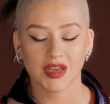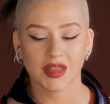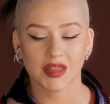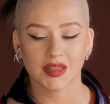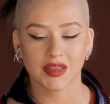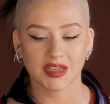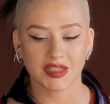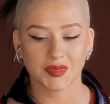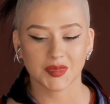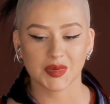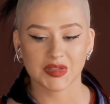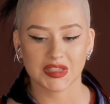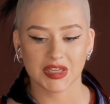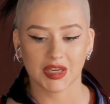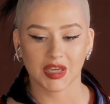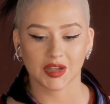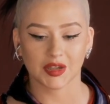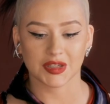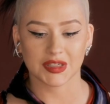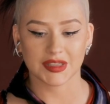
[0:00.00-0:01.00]
this
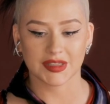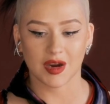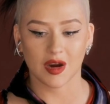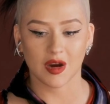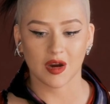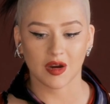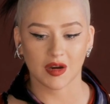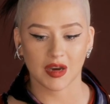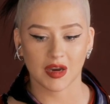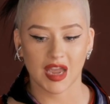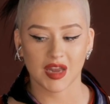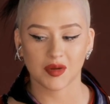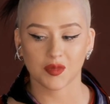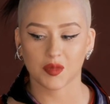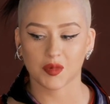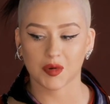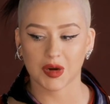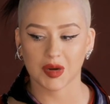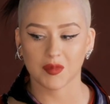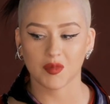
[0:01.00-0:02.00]
particular song and
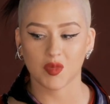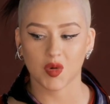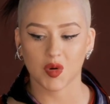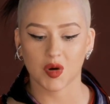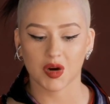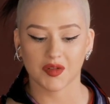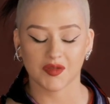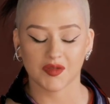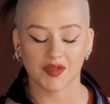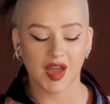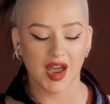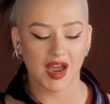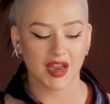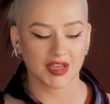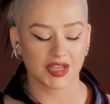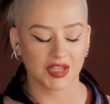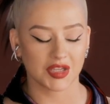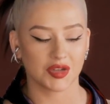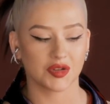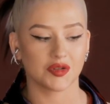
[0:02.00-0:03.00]
bring more of that
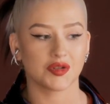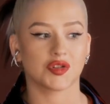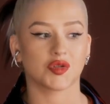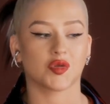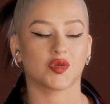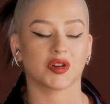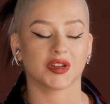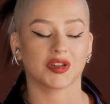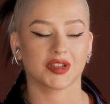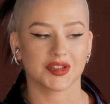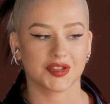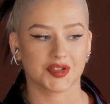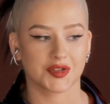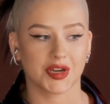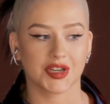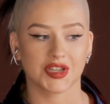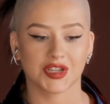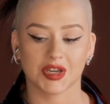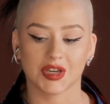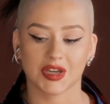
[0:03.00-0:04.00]
huge
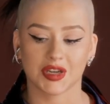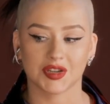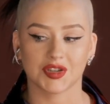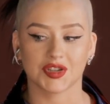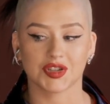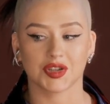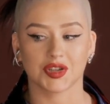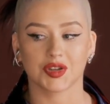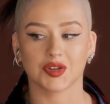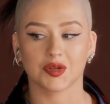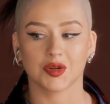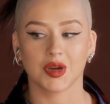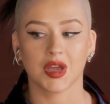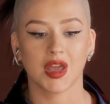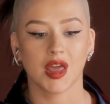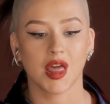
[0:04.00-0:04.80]
orchestration into